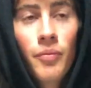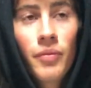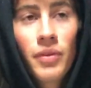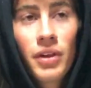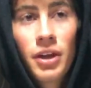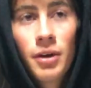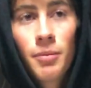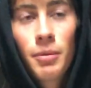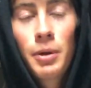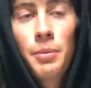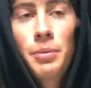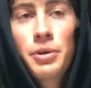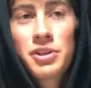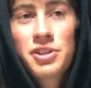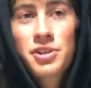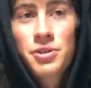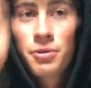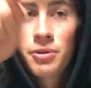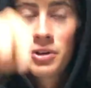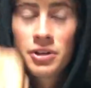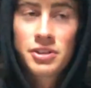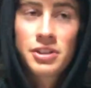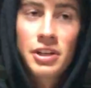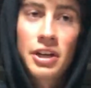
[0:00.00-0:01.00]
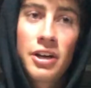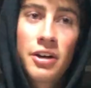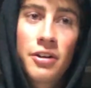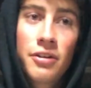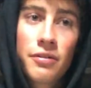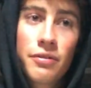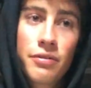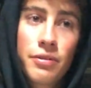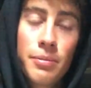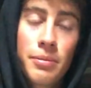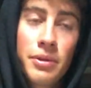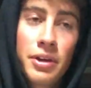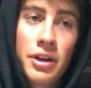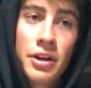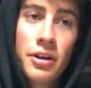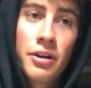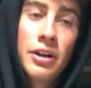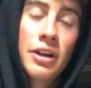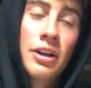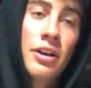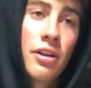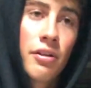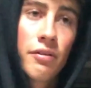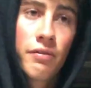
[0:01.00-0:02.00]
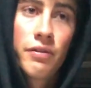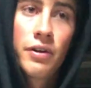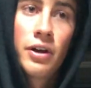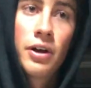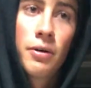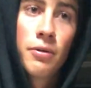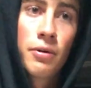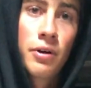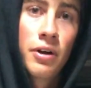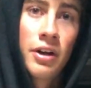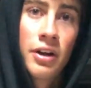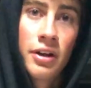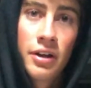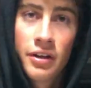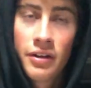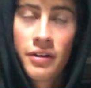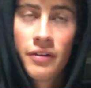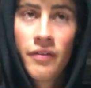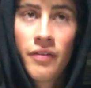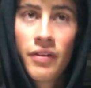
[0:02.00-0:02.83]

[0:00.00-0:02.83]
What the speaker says: Hit my pitching wedge out from there into the fairway,